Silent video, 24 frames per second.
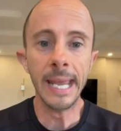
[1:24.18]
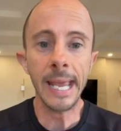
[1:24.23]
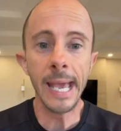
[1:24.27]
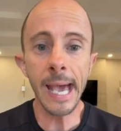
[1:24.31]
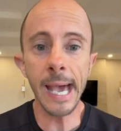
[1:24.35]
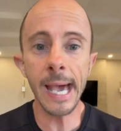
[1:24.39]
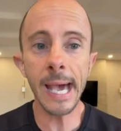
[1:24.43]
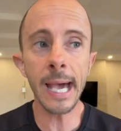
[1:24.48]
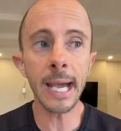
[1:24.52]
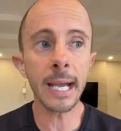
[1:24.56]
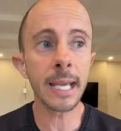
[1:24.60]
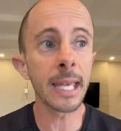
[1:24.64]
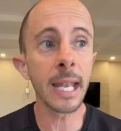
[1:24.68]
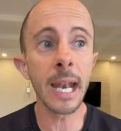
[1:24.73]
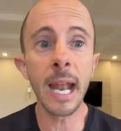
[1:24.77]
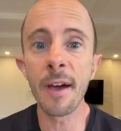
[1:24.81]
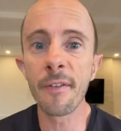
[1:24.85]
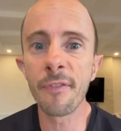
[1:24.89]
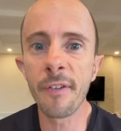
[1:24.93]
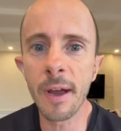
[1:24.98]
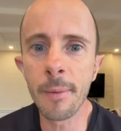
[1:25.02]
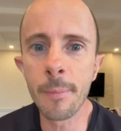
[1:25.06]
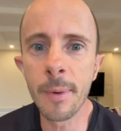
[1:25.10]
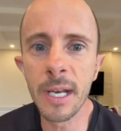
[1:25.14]
Can I have
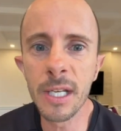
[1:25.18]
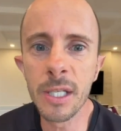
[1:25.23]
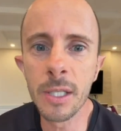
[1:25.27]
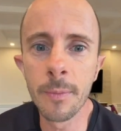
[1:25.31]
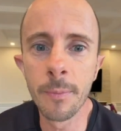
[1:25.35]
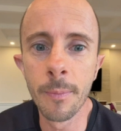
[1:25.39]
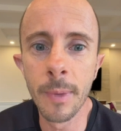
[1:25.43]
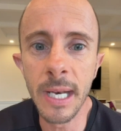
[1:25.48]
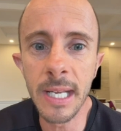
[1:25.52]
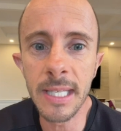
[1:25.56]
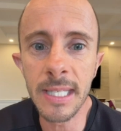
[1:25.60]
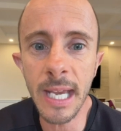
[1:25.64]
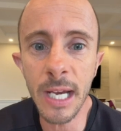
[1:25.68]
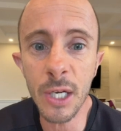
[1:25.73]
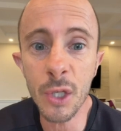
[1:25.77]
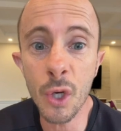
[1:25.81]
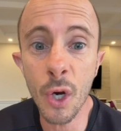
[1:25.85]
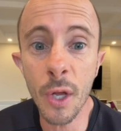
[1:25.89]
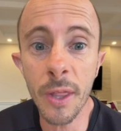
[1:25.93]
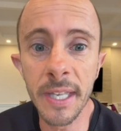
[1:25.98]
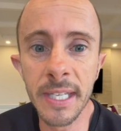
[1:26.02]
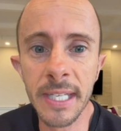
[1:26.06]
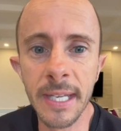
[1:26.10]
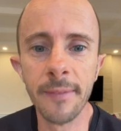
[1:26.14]
5 minutes extra
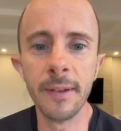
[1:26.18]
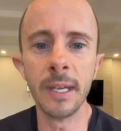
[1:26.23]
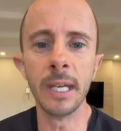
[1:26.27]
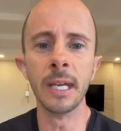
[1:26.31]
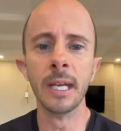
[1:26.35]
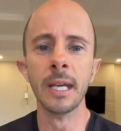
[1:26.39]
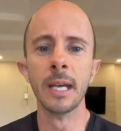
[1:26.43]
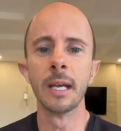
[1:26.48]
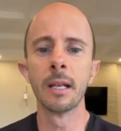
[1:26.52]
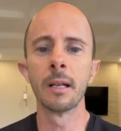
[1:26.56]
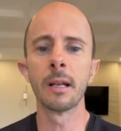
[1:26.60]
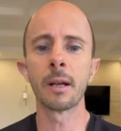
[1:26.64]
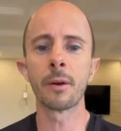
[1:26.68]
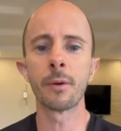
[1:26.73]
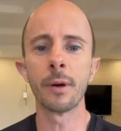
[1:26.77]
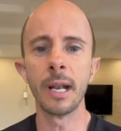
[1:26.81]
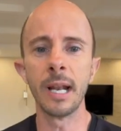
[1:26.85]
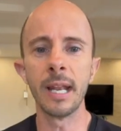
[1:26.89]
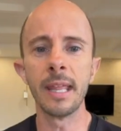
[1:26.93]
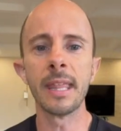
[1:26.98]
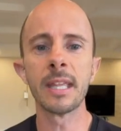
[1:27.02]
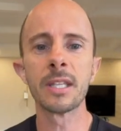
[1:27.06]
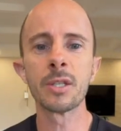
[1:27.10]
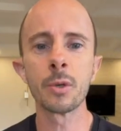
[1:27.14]
on the TV? You're like,
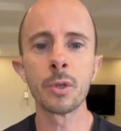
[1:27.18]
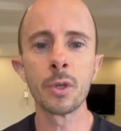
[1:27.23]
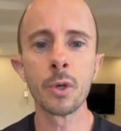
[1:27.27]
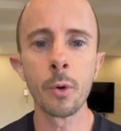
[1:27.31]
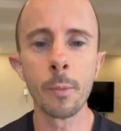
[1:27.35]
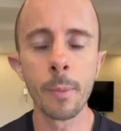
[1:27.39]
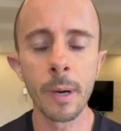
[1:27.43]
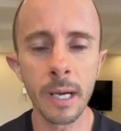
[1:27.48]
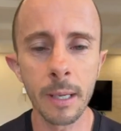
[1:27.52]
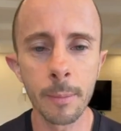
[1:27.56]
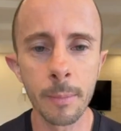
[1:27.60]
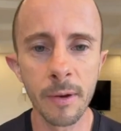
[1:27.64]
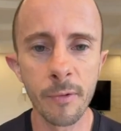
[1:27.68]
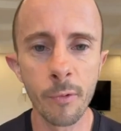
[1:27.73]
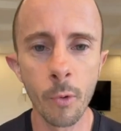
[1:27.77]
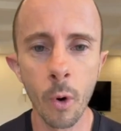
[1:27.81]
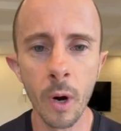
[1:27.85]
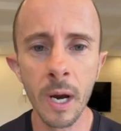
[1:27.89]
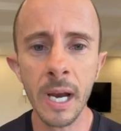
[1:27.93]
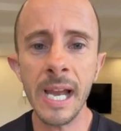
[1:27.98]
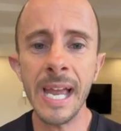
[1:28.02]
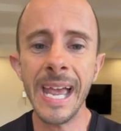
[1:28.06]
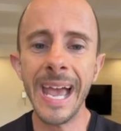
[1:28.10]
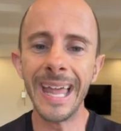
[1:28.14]
really? That's what you were bugging me for?
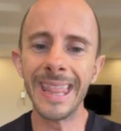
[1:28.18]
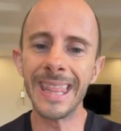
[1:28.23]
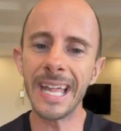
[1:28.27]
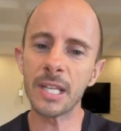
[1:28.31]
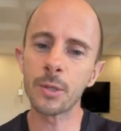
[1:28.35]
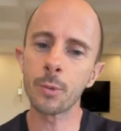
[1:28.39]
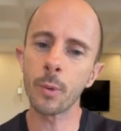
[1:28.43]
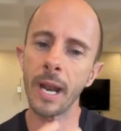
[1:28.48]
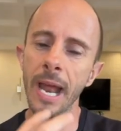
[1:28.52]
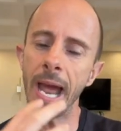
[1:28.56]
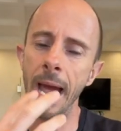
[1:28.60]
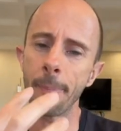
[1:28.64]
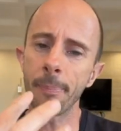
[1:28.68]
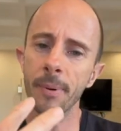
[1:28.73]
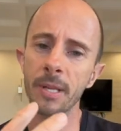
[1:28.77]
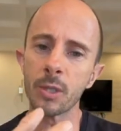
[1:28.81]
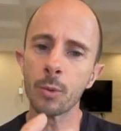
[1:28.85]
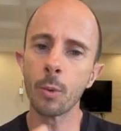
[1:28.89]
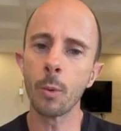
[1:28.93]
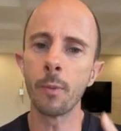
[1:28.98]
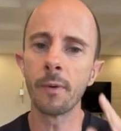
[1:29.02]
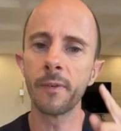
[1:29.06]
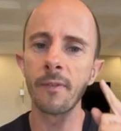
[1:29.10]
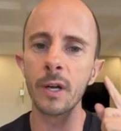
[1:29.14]
And that's what happens
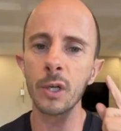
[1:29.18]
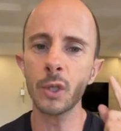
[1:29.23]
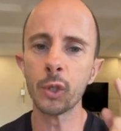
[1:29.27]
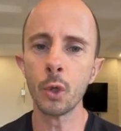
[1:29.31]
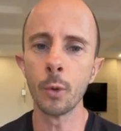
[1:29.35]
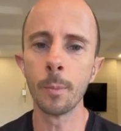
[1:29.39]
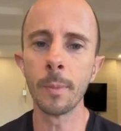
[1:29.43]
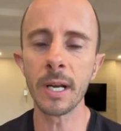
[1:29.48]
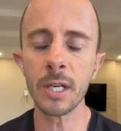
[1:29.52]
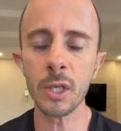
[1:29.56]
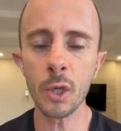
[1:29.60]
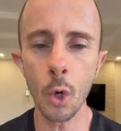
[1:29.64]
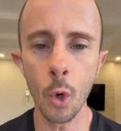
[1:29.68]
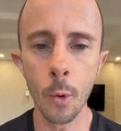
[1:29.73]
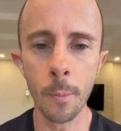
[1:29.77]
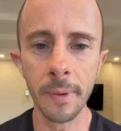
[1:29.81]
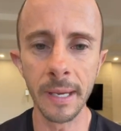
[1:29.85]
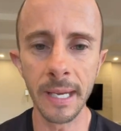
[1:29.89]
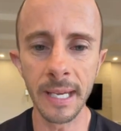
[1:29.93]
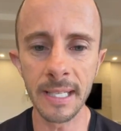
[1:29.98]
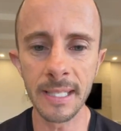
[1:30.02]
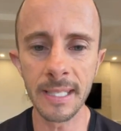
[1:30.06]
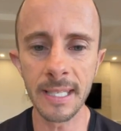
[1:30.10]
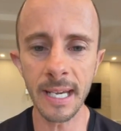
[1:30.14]
when we've got too much
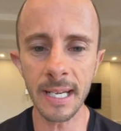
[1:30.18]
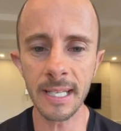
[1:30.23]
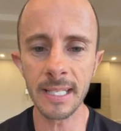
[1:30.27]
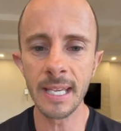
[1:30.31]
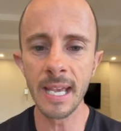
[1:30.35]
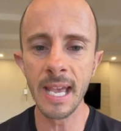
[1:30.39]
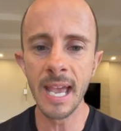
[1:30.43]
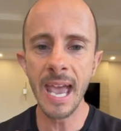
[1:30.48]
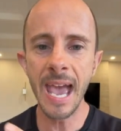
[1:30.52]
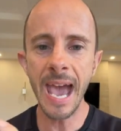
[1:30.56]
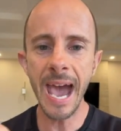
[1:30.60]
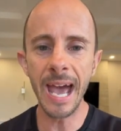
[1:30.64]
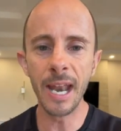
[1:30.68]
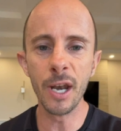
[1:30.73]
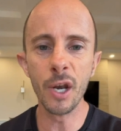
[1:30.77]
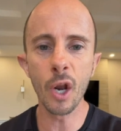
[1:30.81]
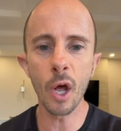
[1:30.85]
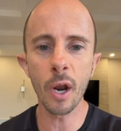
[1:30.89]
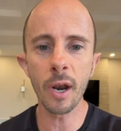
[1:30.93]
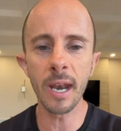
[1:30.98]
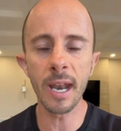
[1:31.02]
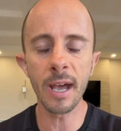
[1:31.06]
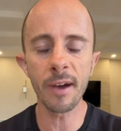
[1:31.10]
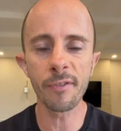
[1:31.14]
omega-6 and not
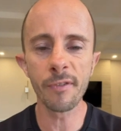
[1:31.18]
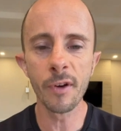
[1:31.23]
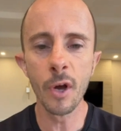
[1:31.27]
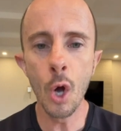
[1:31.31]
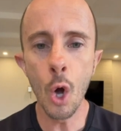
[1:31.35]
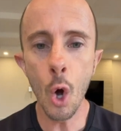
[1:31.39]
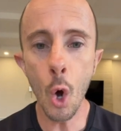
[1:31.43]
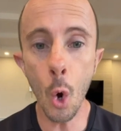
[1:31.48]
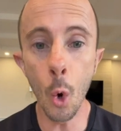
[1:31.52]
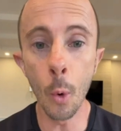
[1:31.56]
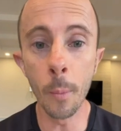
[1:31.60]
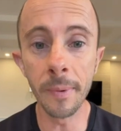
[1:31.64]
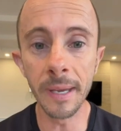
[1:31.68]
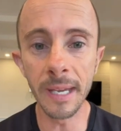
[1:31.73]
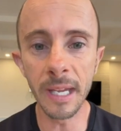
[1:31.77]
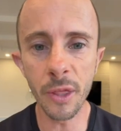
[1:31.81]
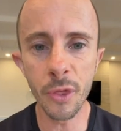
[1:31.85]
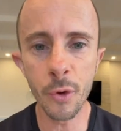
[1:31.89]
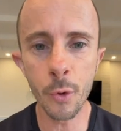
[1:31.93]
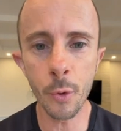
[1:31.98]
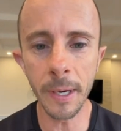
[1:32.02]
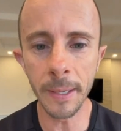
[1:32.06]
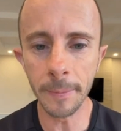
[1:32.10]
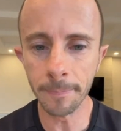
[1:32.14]
enough
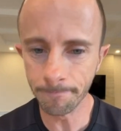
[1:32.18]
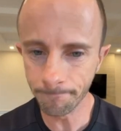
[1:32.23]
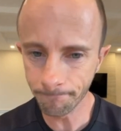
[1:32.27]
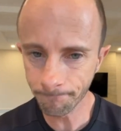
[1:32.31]
omega-3.